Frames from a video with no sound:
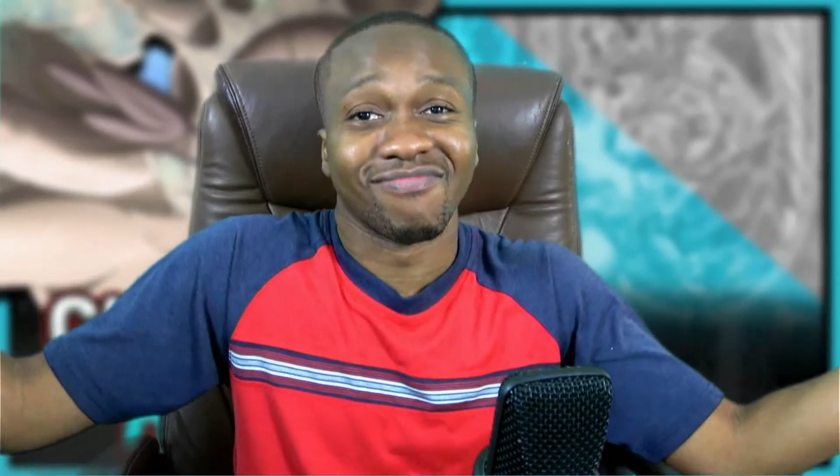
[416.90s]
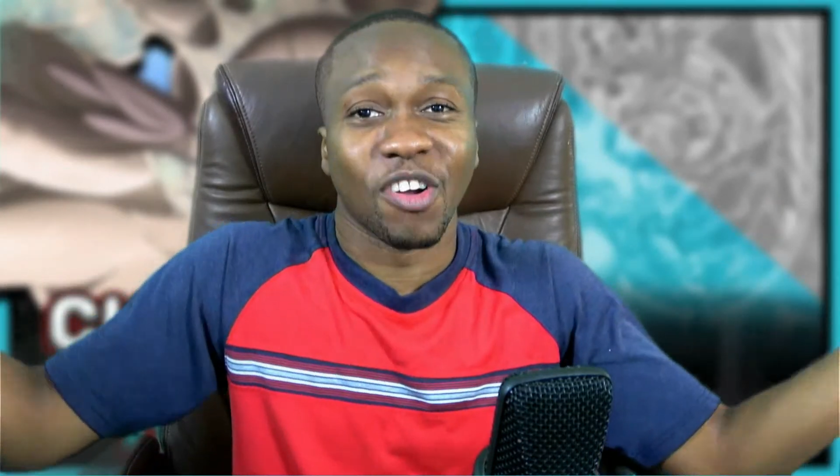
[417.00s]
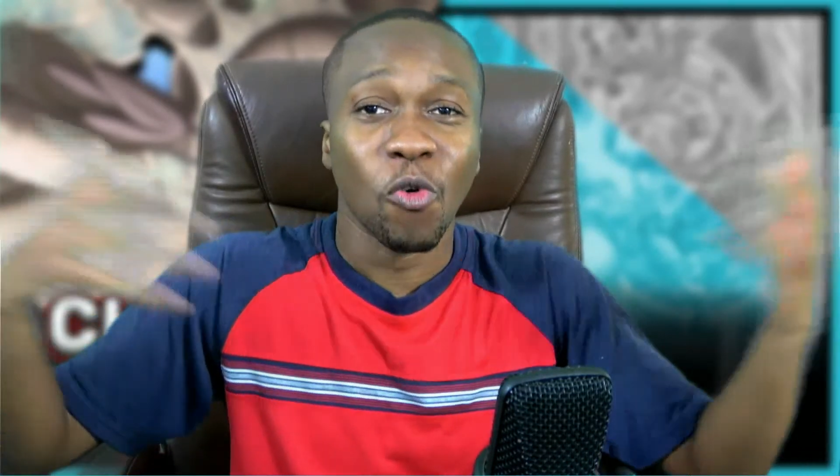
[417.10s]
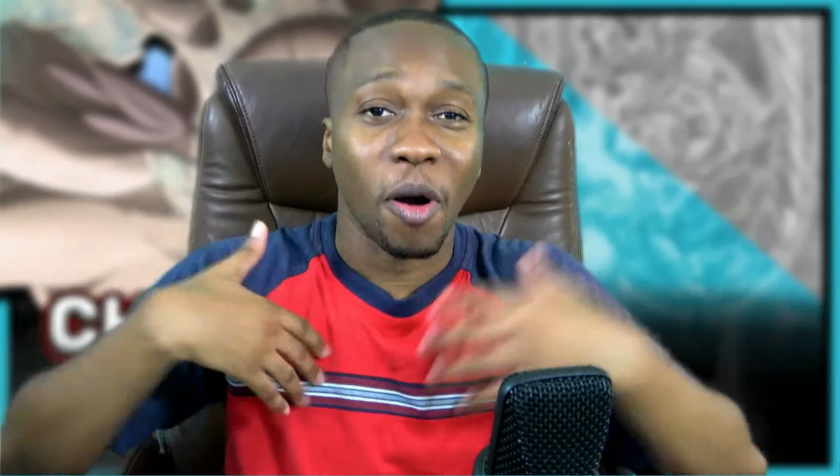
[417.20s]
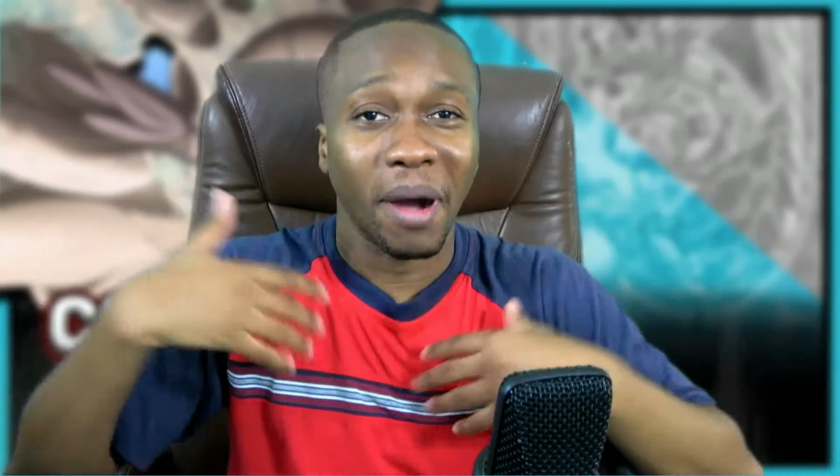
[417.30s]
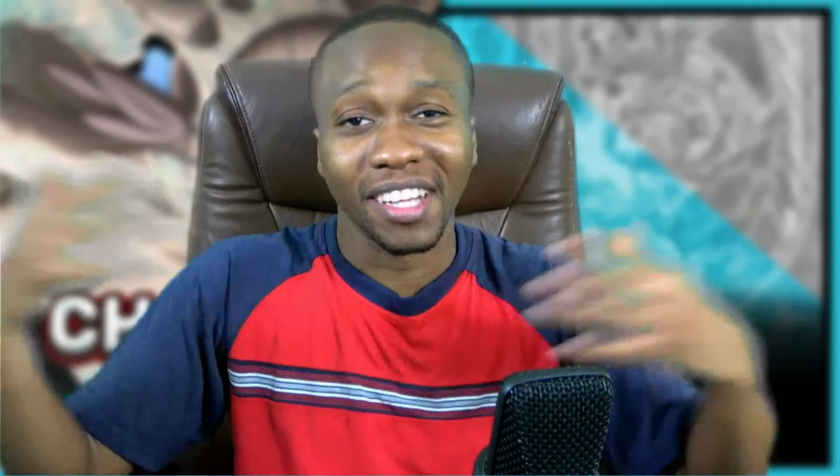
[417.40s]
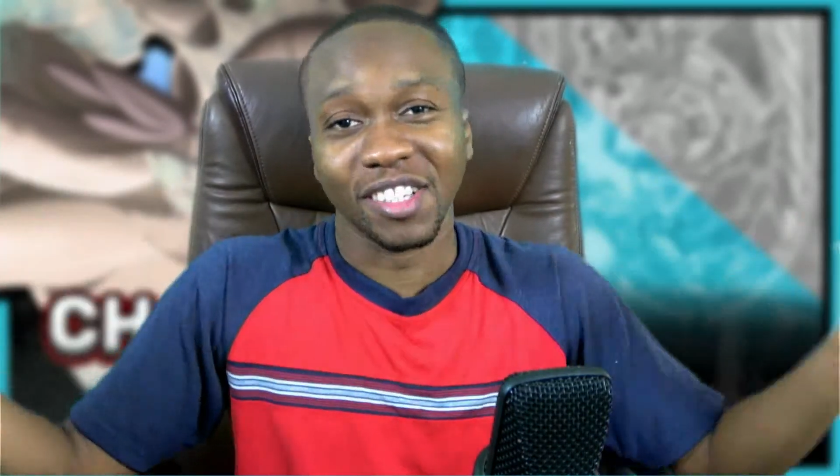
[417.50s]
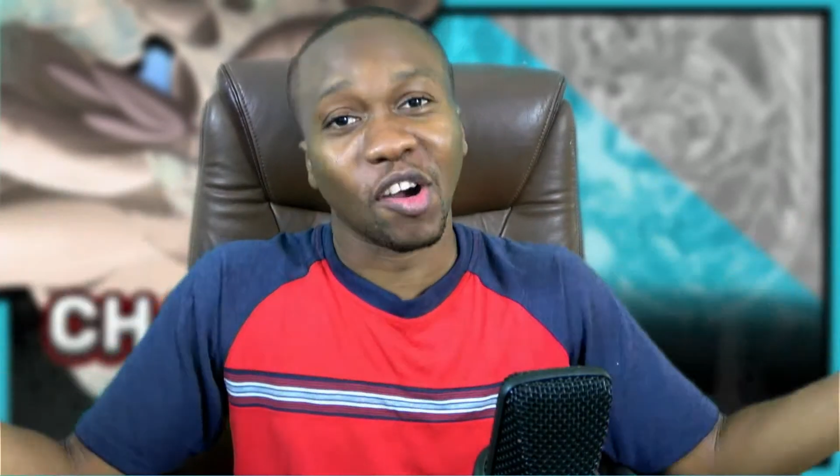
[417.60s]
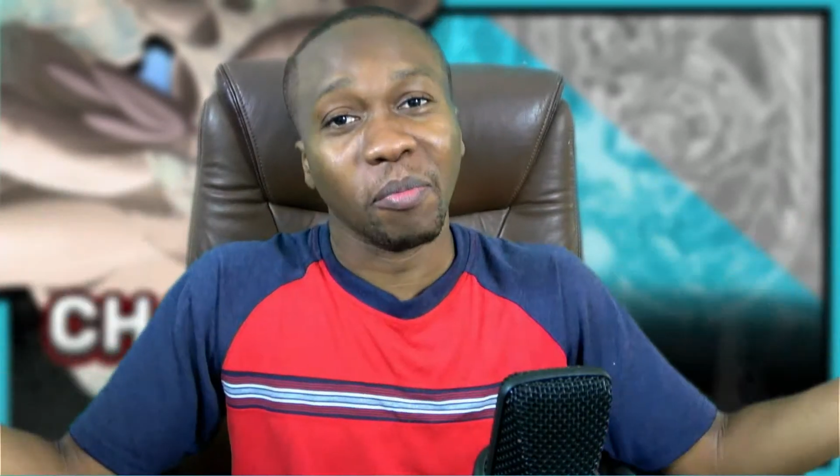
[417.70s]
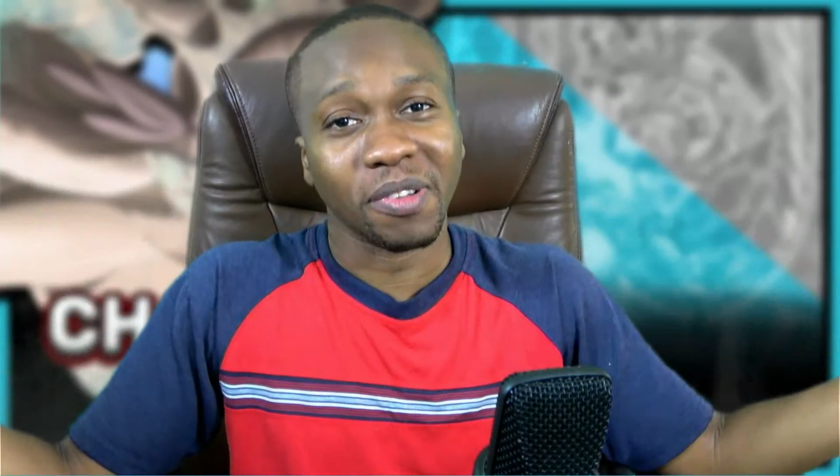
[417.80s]
who am I
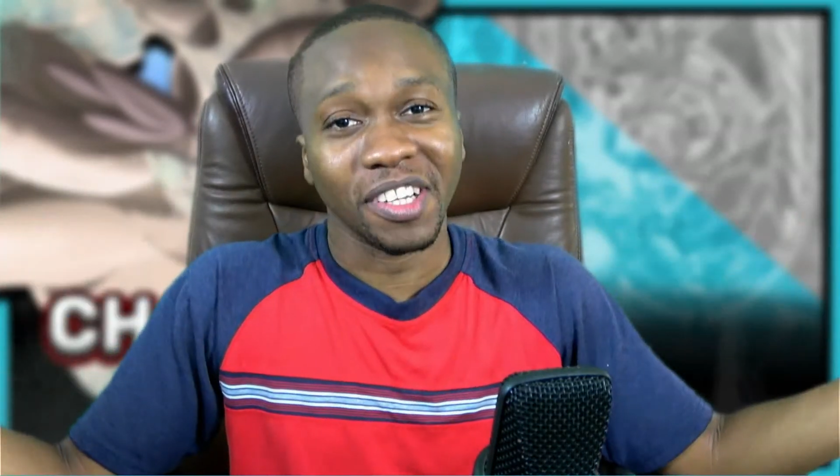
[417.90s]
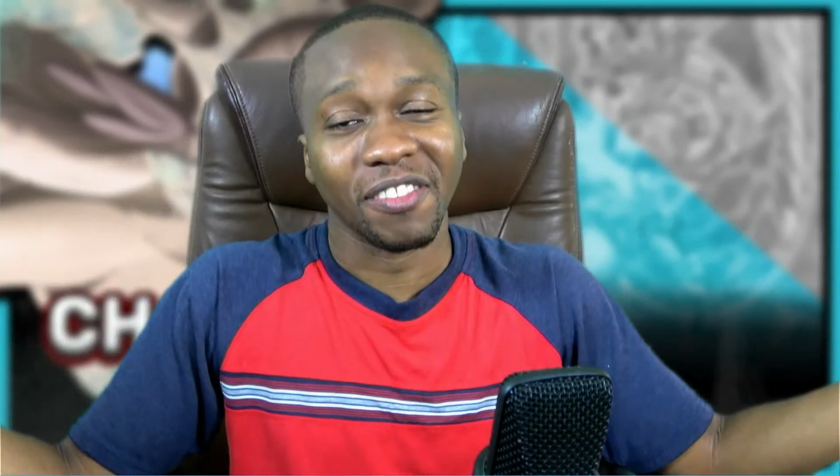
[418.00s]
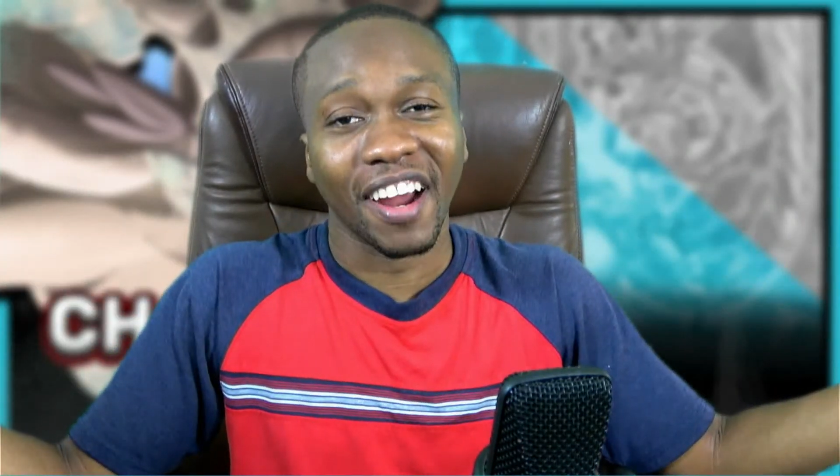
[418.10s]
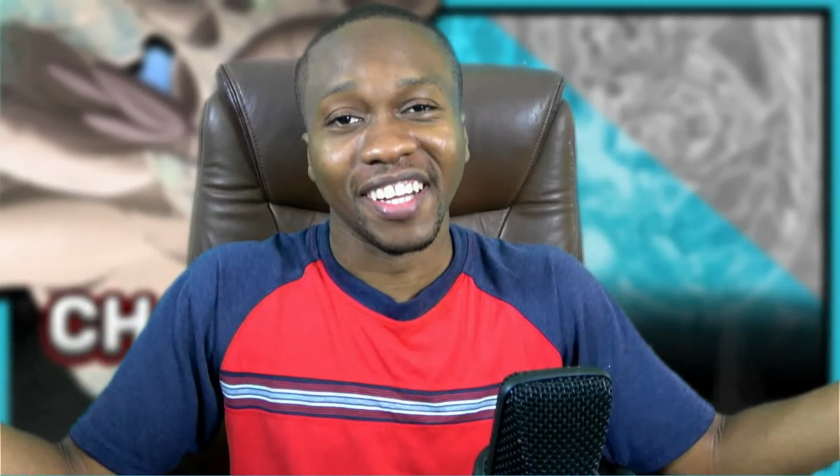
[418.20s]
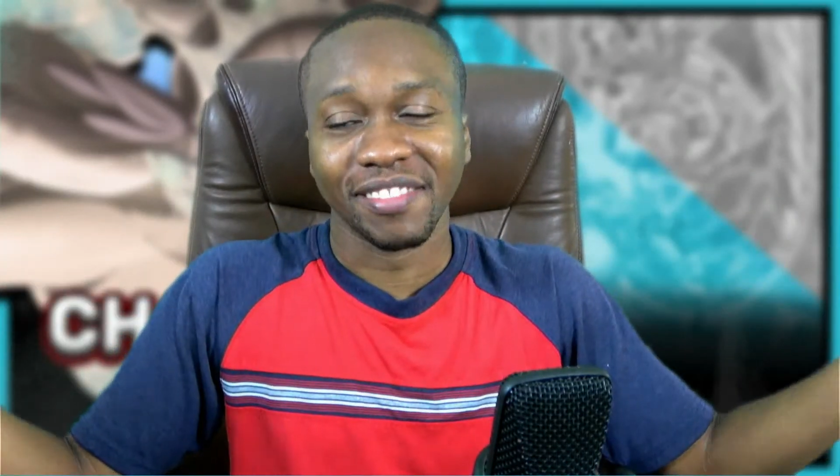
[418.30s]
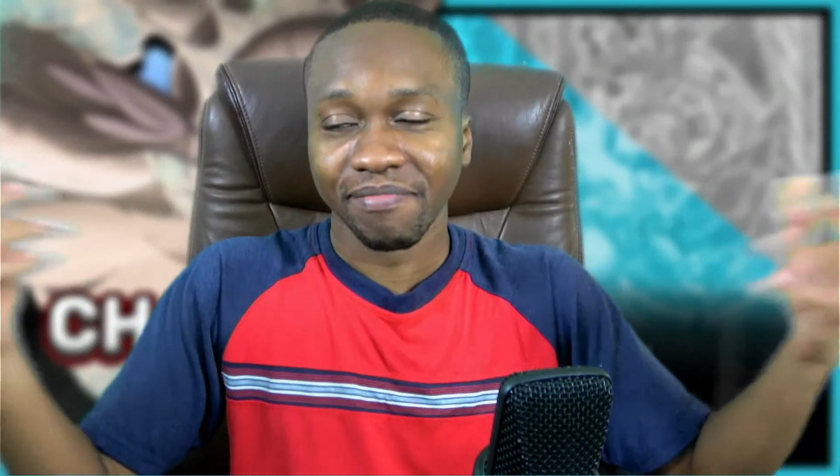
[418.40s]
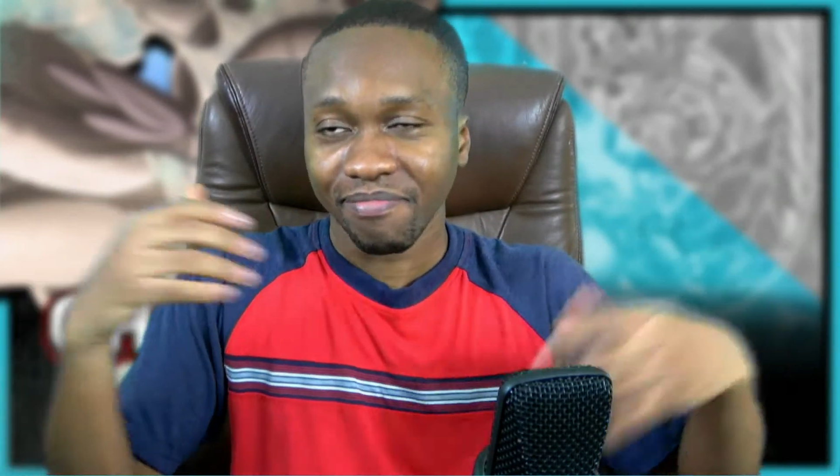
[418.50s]
to complain, right?